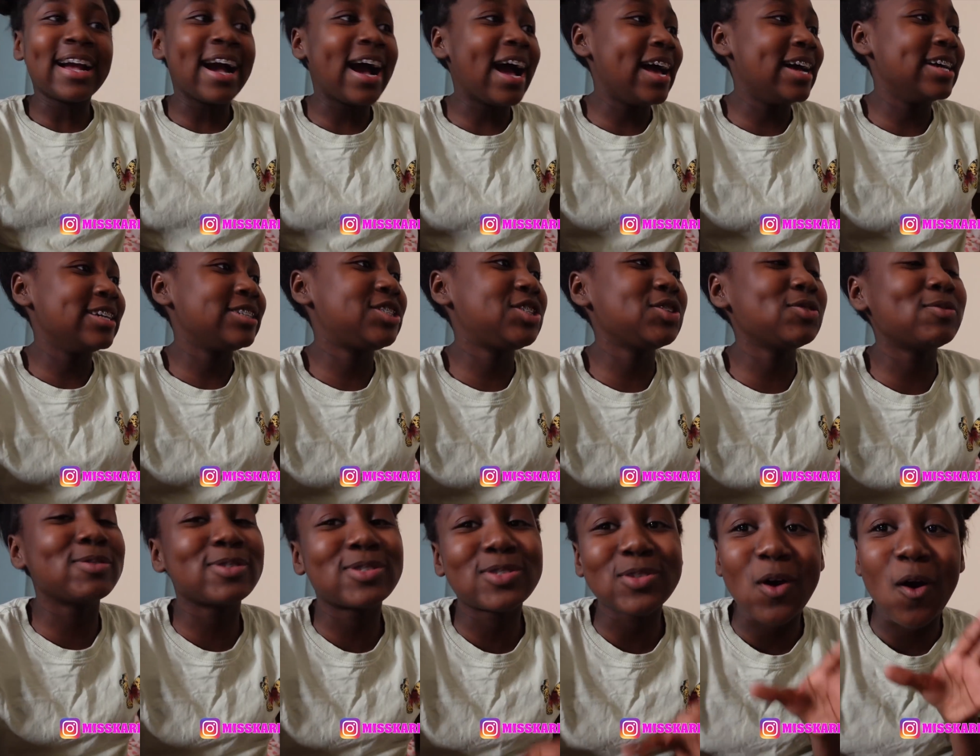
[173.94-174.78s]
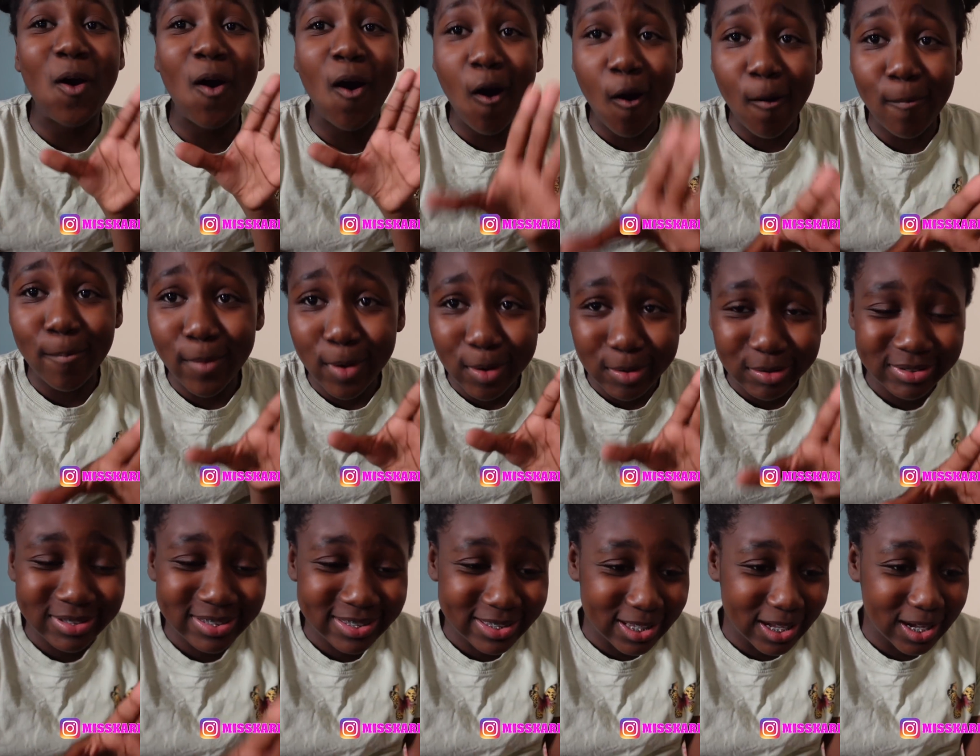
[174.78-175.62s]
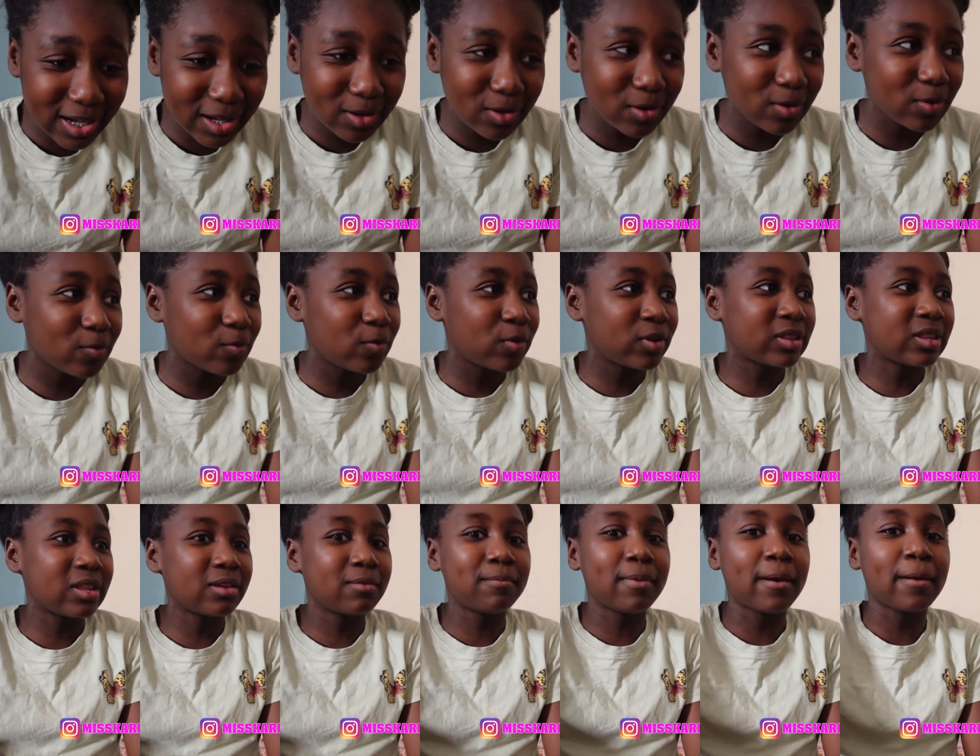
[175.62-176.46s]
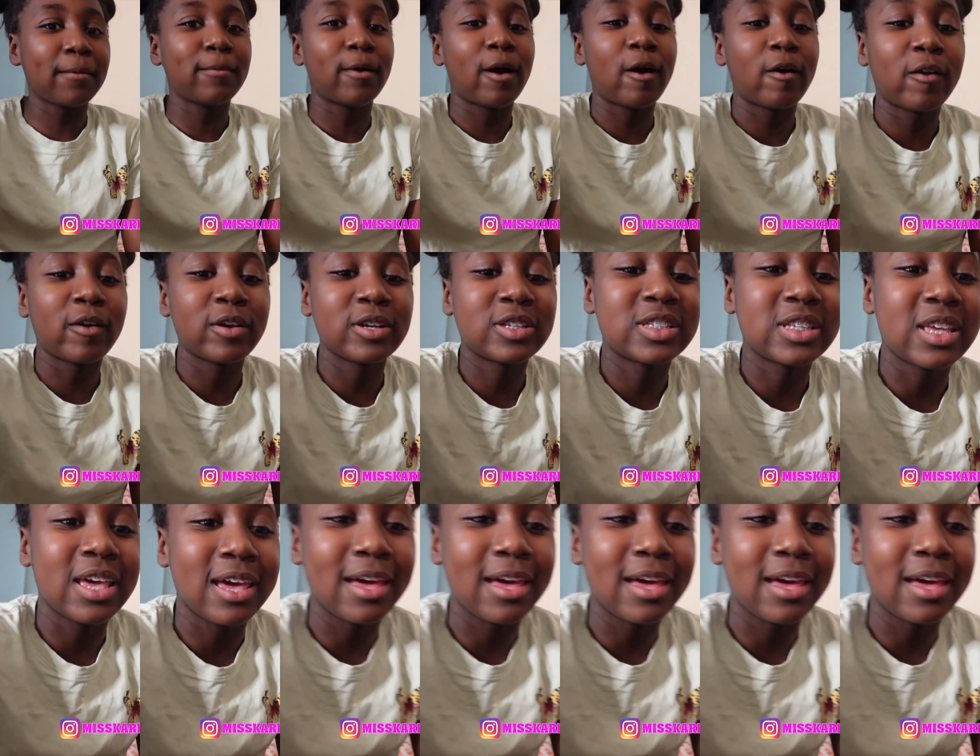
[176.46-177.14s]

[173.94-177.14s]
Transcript: Guys, she was almost done with the baby bottles